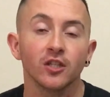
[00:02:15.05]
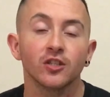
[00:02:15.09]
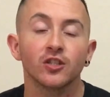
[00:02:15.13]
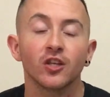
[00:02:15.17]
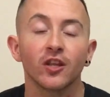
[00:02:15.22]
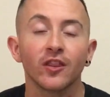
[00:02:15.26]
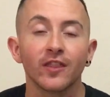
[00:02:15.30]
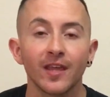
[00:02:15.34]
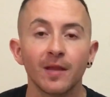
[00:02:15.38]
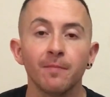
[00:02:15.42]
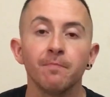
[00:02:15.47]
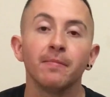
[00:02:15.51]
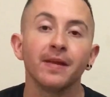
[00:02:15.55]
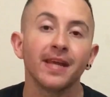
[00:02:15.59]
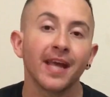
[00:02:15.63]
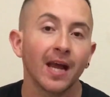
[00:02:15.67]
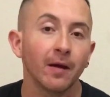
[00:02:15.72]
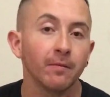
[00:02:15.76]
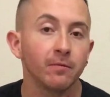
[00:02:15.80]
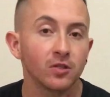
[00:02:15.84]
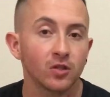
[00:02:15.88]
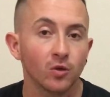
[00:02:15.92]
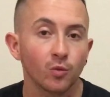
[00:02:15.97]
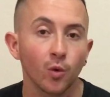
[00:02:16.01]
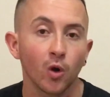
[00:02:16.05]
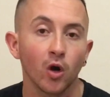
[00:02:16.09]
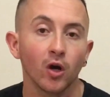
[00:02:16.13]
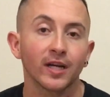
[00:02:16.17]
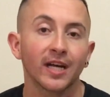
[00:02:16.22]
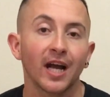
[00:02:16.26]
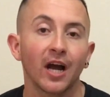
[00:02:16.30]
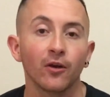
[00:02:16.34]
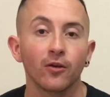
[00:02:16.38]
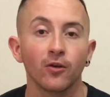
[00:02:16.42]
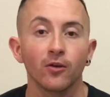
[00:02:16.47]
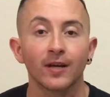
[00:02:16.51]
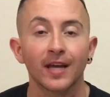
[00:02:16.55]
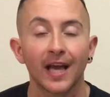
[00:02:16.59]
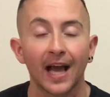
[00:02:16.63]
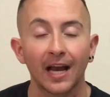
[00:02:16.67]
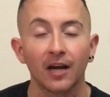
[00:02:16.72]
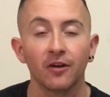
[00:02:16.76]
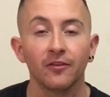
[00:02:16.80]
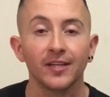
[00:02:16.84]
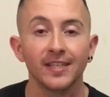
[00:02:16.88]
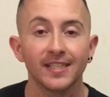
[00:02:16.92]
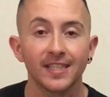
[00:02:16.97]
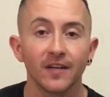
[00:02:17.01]
to then be able to work out your
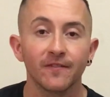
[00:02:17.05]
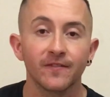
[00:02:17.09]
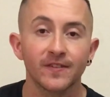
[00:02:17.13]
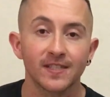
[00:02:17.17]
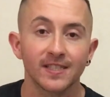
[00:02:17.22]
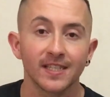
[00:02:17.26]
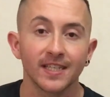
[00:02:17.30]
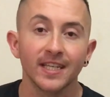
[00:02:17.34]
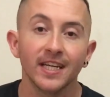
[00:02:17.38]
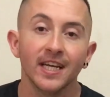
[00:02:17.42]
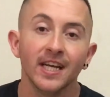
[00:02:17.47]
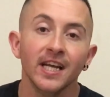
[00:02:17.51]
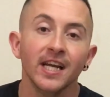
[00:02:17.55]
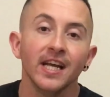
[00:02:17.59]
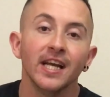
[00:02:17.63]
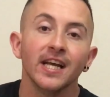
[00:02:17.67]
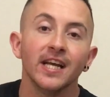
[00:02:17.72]
calorie deficit